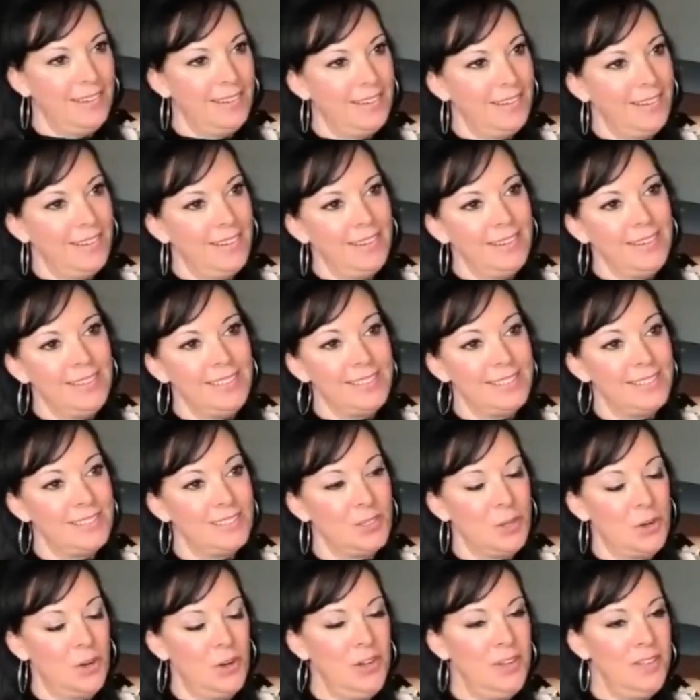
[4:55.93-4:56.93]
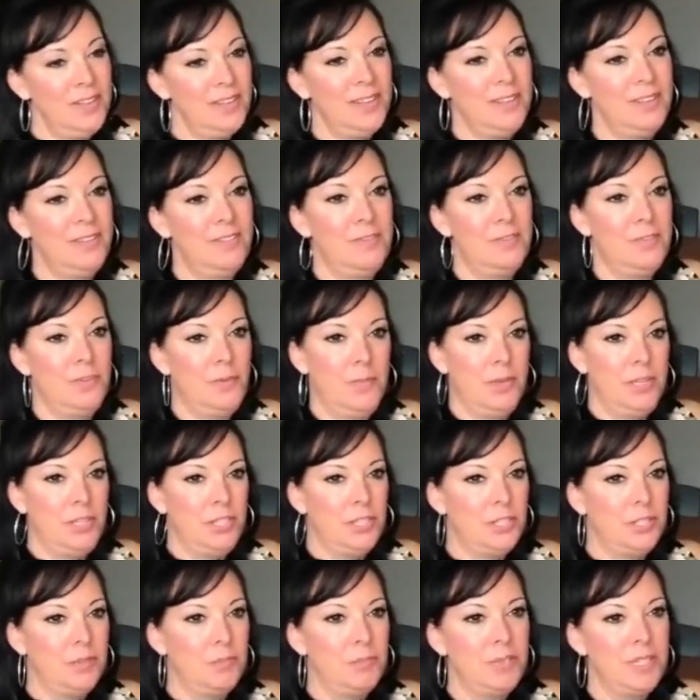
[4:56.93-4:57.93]
And I discarded the
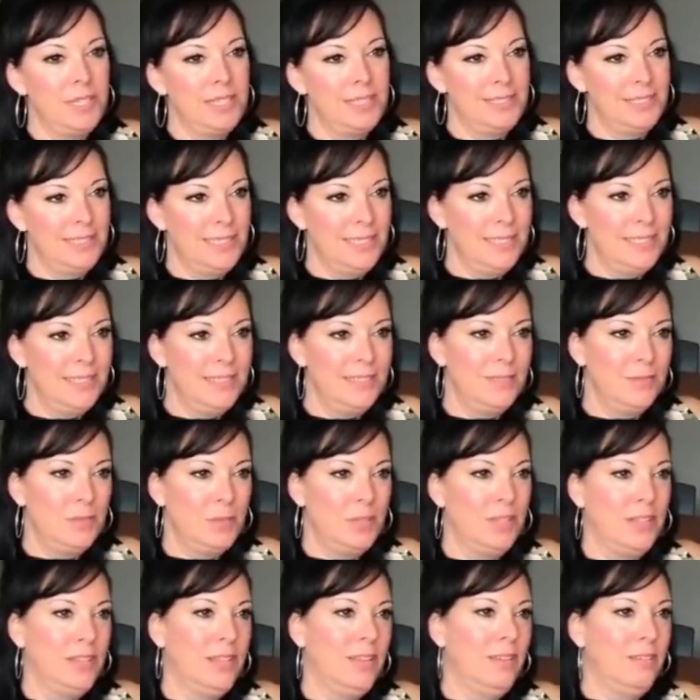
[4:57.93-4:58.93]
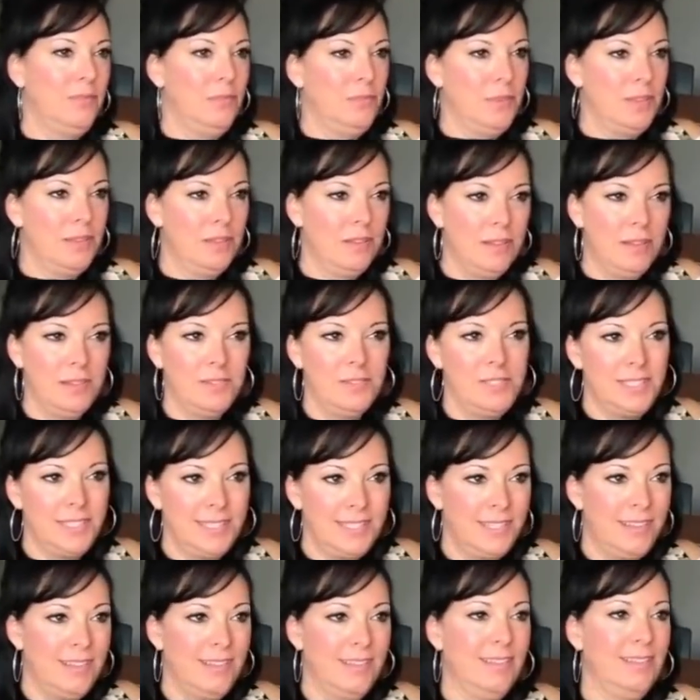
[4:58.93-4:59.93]
information because he didn't really give me a lot of
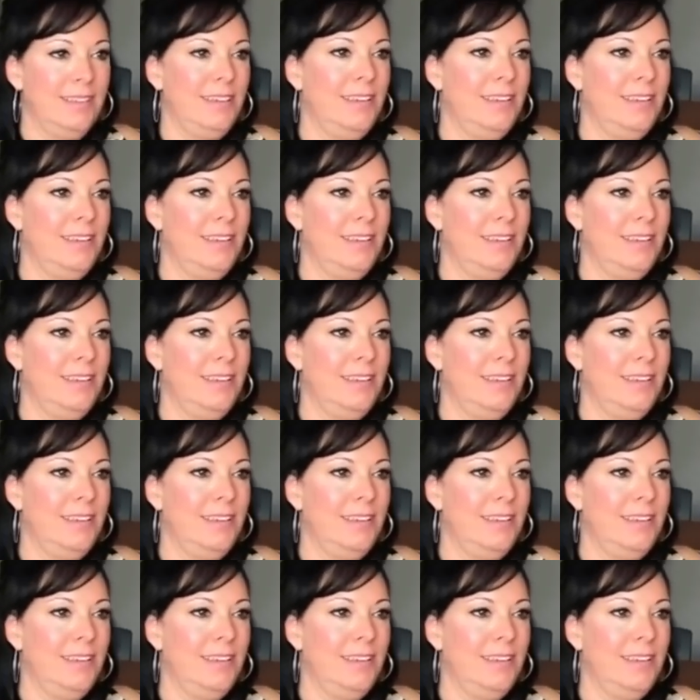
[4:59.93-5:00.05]
detail.